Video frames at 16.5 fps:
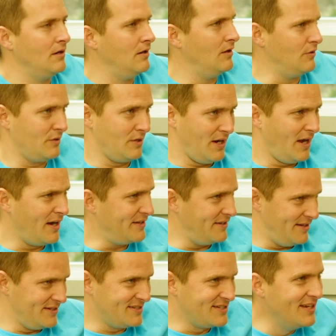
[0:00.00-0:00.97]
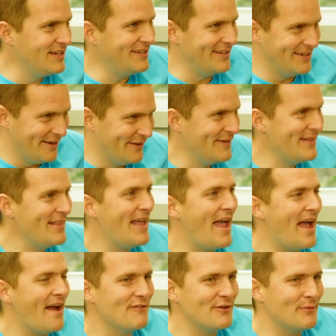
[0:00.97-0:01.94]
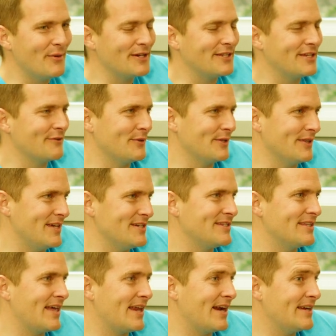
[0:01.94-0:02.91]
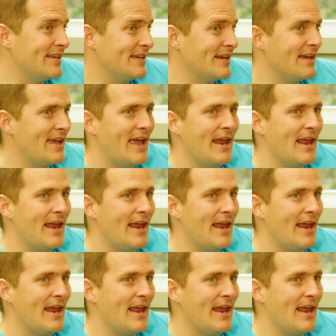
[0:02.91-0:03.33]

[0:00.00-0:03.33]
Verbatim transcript: oh God, yes. you know, everyone can relate to that idea.